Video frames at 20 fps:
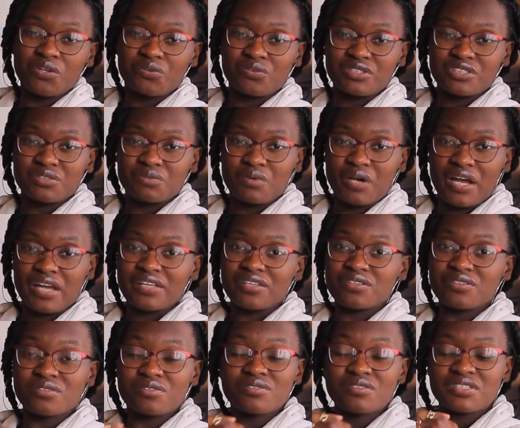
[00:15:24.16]
reason why
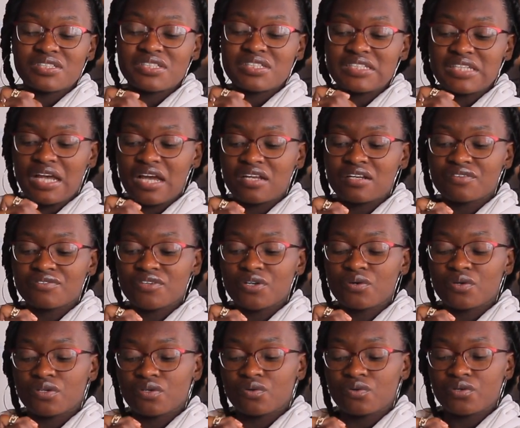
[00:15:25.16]
I use this kind of
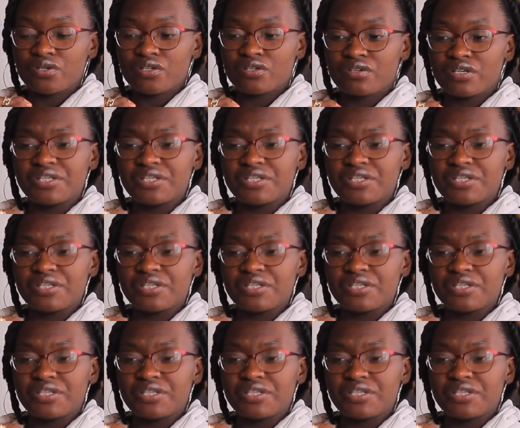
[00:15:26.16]
coconut oil,